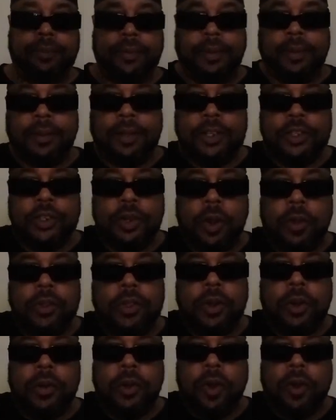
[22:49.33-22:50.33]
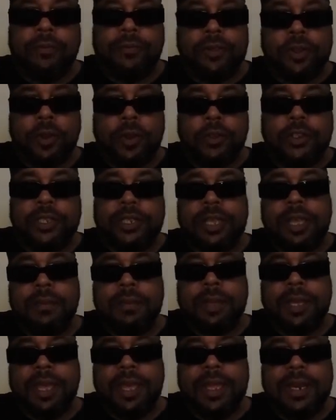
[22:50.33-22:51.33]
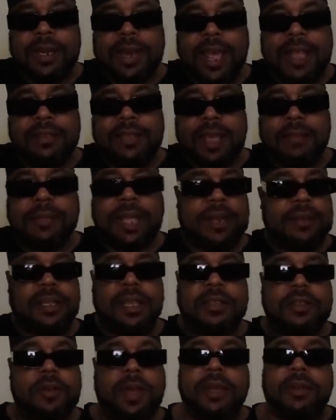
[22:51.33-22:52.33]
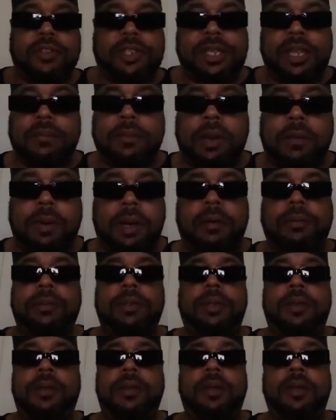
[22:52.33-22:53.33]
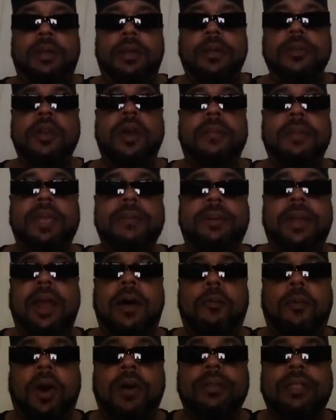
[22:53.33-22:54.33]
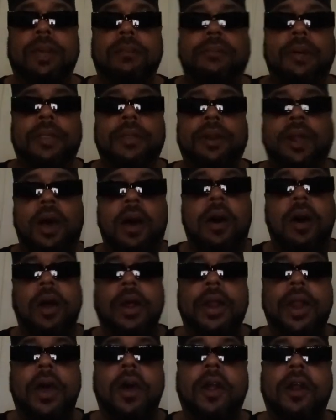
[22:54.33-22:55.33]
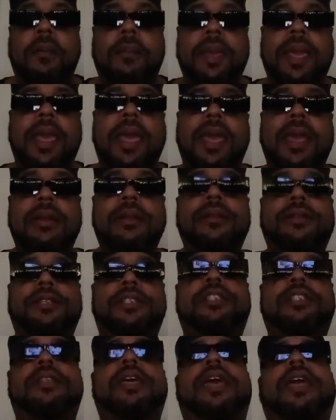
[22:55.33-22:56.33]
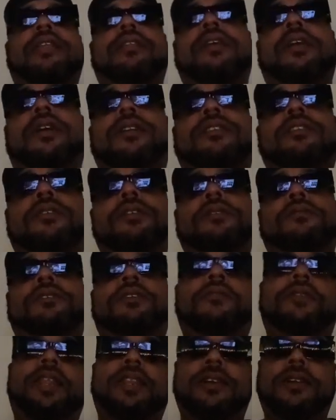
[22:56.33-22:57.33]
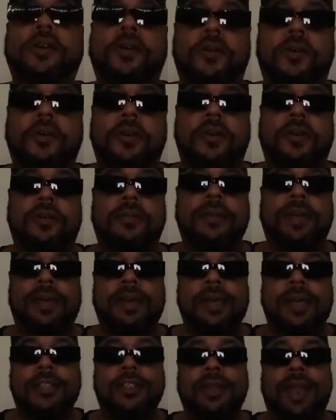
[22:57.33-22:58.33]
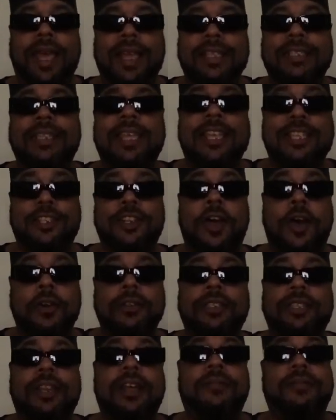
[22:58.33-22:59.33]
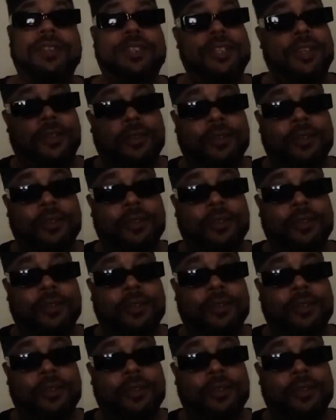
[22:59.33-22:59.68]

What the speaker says: Because, you don't know if you're going to see him again. 9 times out of 10, you ain't going to see him no more. You know what I mean? But I walked that brother to R&R, man, and stayed there until he was getting ready to go home. Until I could stay as long as enough until,